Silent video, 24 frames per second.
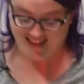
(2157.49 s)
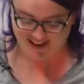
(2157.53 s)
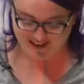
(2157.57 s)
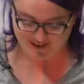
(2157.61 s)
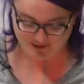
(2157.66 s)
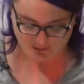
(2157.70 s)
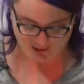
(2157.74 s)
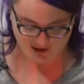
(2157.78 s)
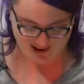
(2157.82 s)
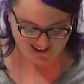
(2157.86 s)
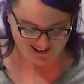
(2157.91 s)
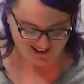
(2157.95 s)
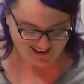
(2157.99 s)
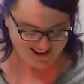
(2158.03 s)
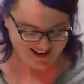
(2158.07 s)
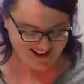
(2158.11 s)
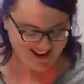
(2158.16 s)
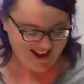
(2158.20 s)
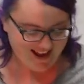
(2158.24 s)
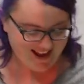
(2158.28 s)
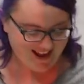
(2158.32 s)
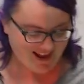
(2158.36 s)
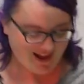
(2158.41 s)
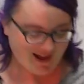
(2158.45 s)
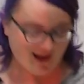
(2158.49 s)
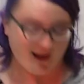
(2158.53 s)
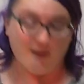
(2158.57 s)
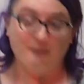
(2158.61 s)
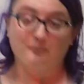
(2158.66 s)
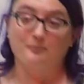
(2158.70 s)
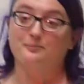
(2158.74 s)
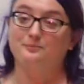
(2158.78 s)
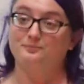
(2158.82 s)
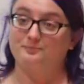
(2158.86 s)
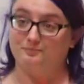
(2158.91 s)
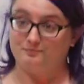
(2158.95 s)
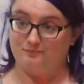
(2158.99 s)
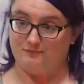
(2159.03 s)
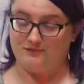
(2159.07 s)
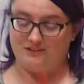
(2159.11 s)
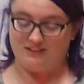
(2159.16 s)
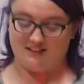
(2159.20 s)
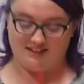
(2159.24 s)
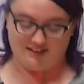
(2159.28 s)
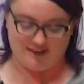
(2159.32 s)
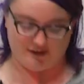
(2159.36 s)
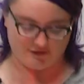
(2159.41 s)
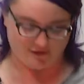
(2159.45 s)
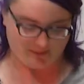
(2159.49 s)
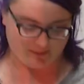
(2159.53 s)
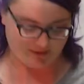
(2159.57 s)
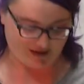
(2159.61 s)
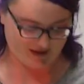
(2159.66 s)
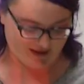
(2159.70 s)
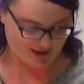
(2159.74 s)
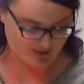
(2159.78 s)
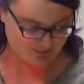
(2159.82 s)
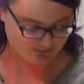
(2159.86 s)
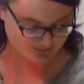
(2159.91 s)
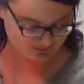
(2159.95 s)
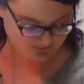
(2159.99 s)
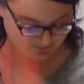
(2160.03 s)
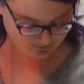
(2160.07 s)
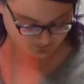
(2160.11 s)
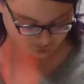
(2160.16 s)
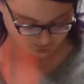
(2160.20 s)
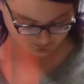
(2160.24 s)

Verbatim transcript: Thanks, wire. Um, so stuff's pretty good.